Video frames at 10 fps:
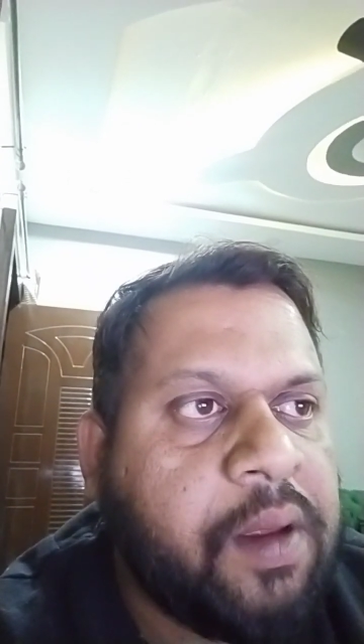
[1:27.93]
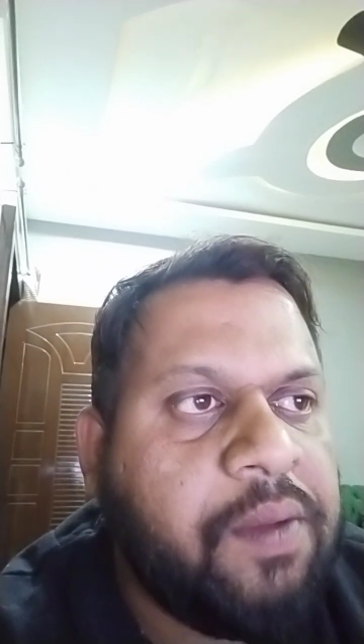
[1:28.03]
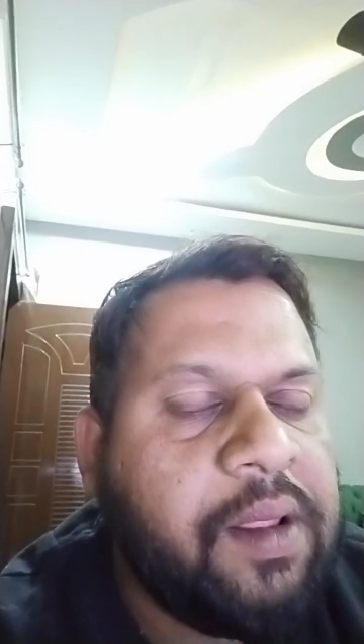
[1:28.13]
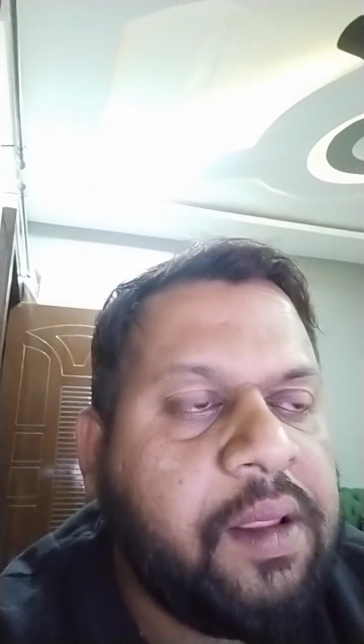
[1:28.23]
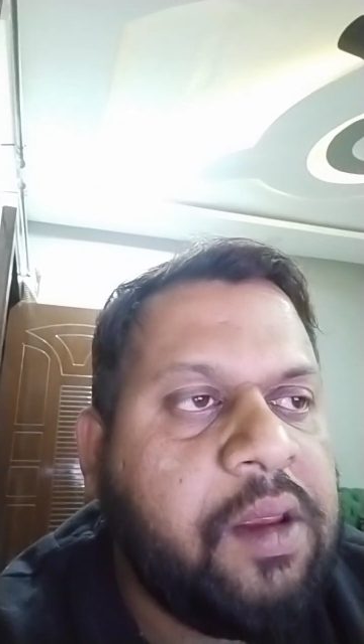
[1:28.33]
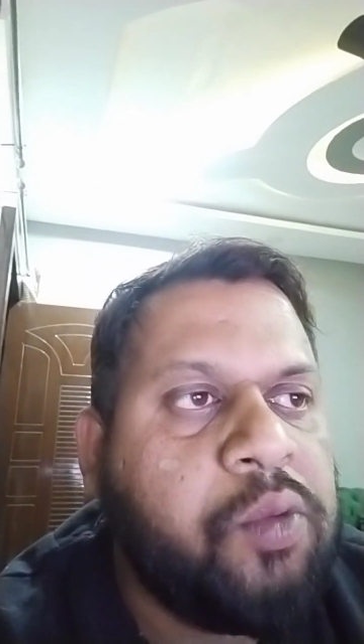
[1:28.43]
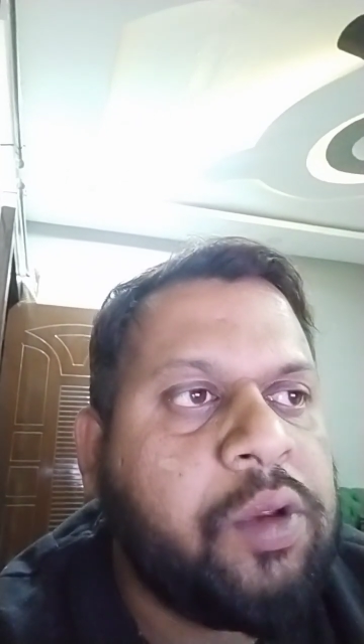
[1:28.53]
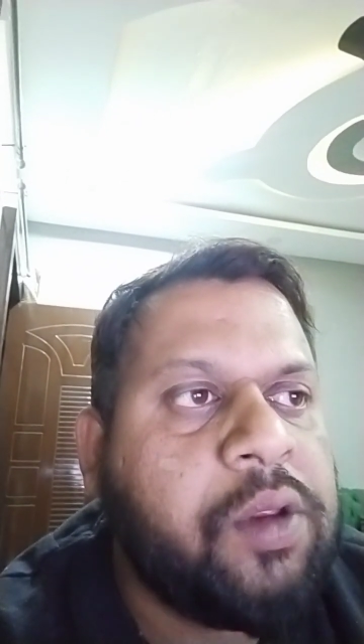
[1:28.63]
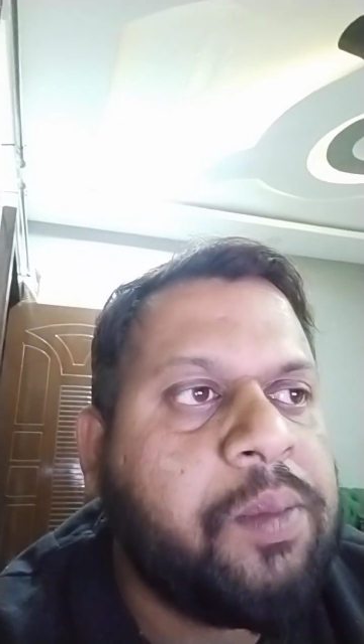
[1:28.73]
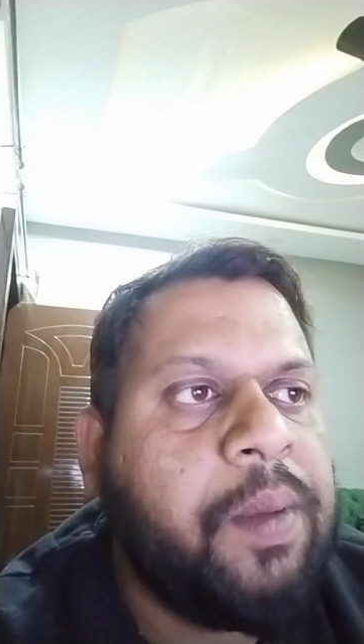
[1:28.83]
When the
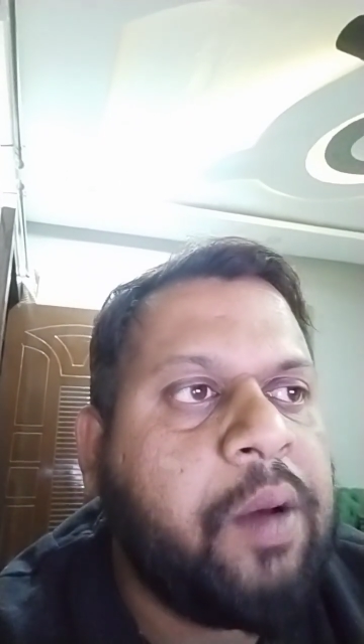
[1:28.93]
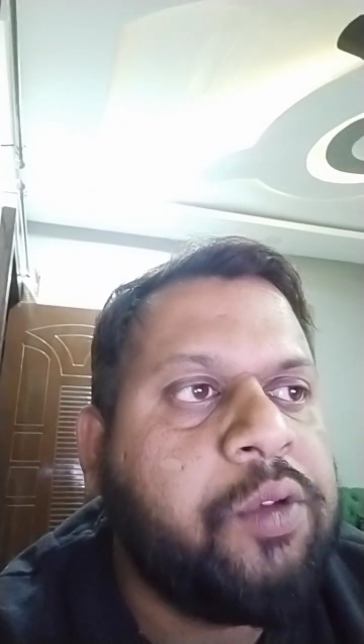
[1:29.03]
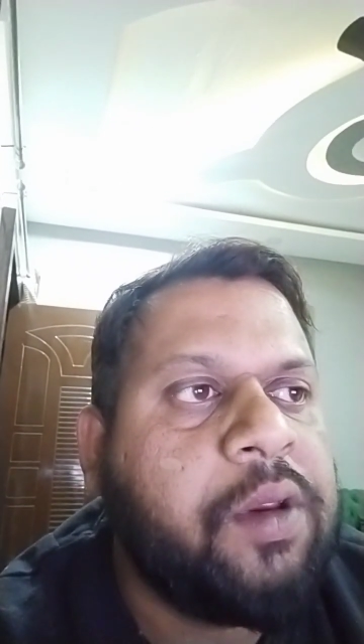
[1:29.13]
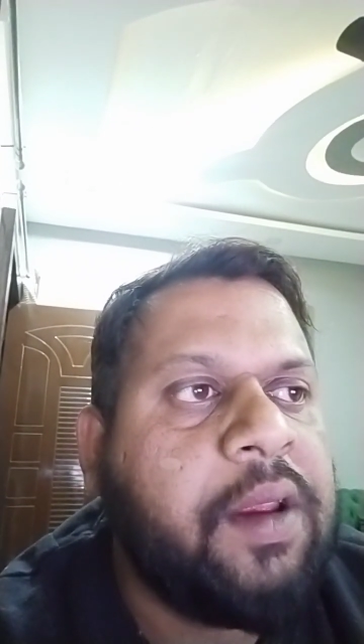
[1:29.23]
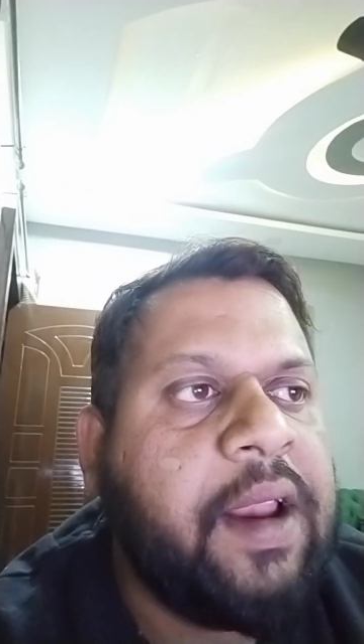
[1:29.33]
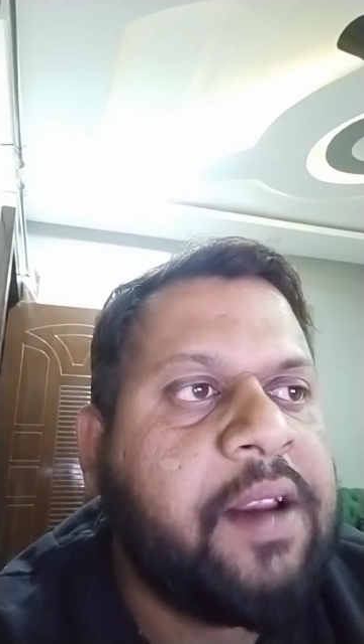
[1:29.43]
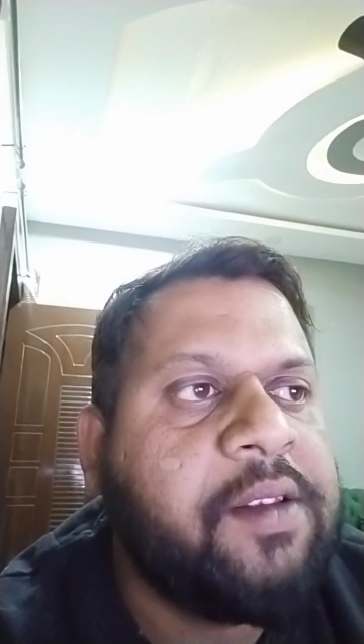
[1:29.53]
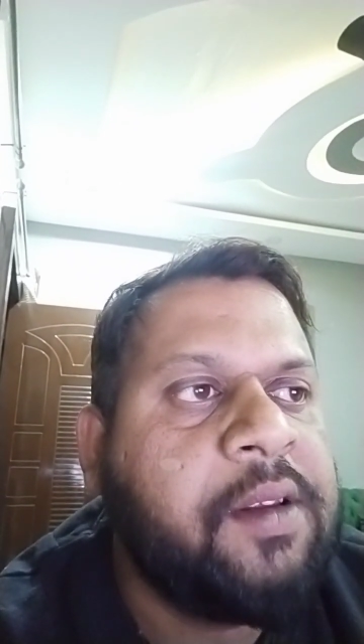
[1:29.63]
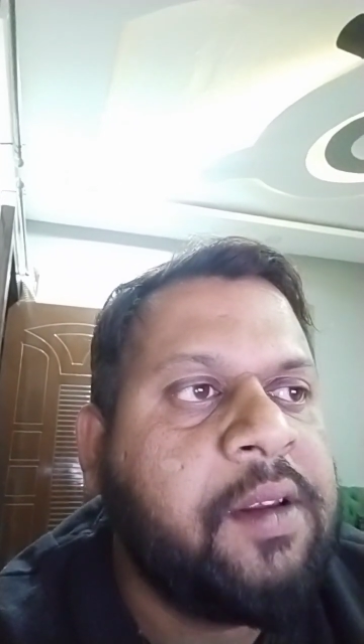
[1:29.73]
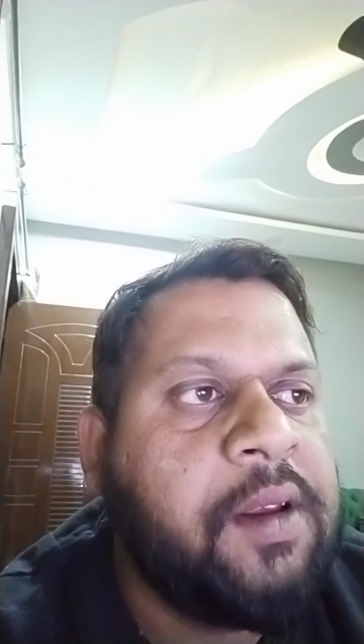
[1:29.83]
user's browser
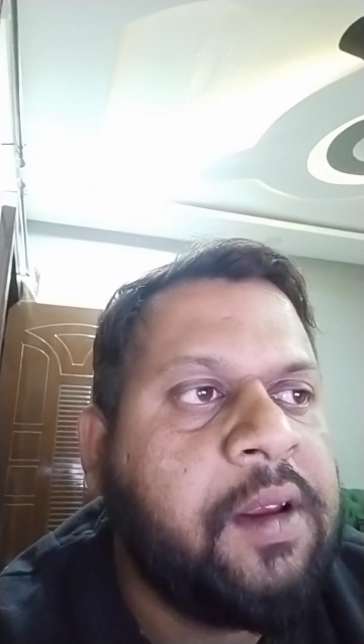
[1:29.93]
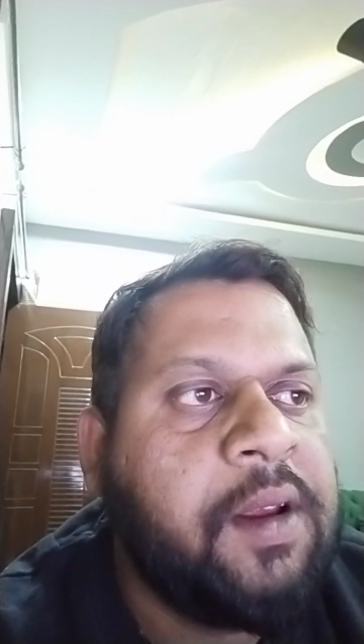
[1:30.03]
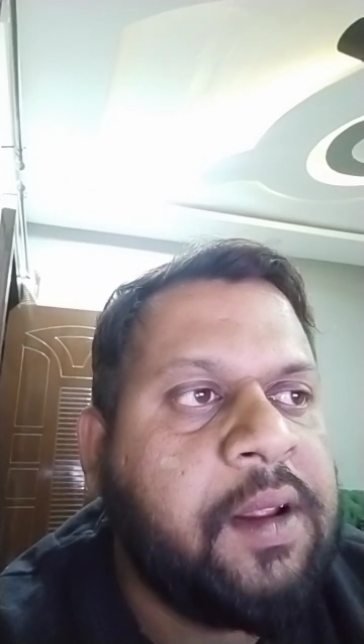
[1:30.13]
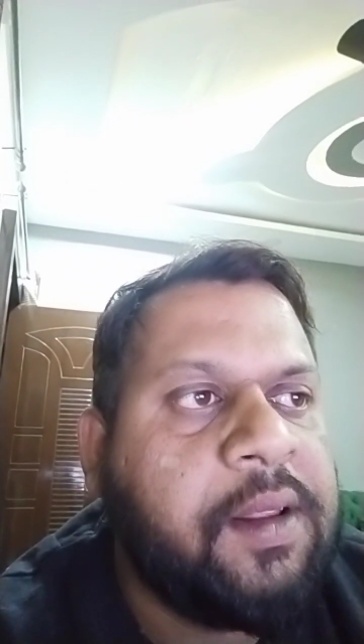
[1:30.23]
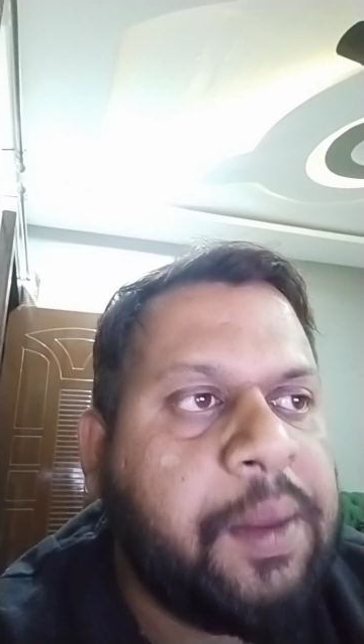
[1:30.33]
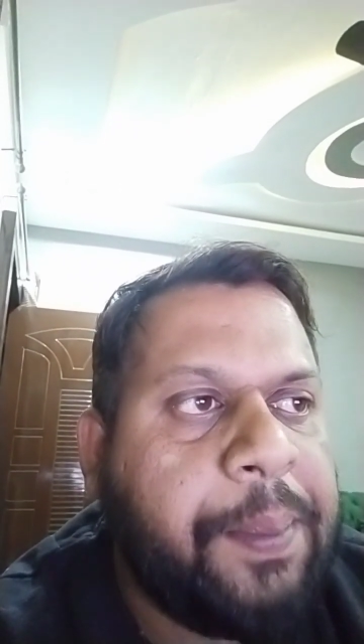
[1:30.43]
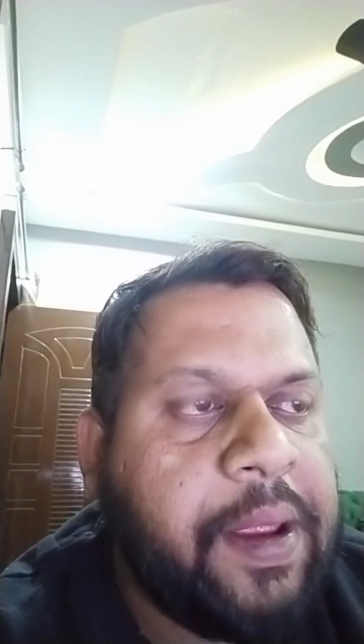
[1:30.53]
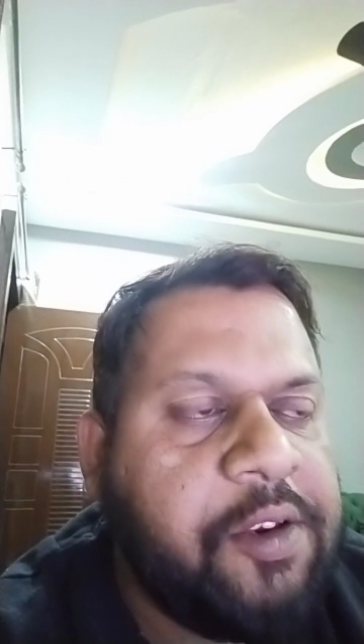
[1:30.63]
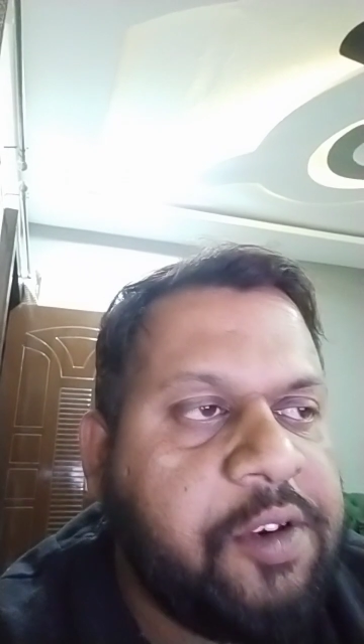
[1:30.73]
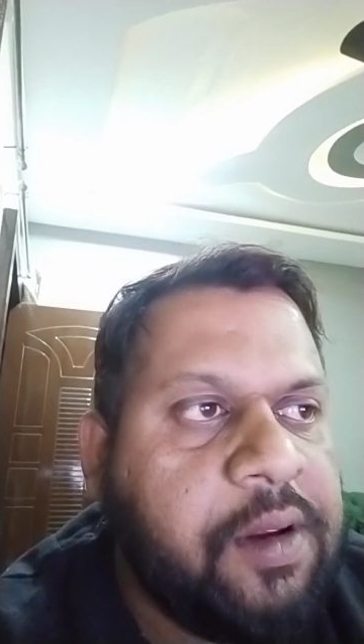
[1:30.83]
gets the
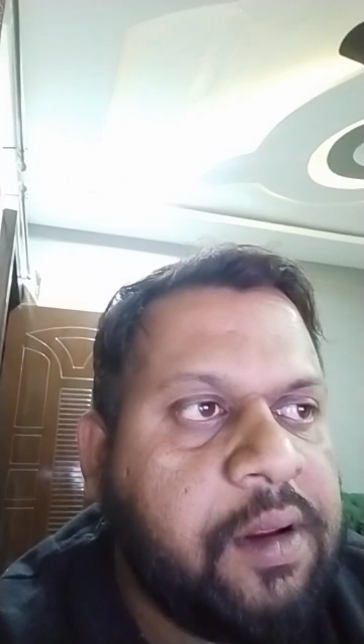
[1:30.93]
page,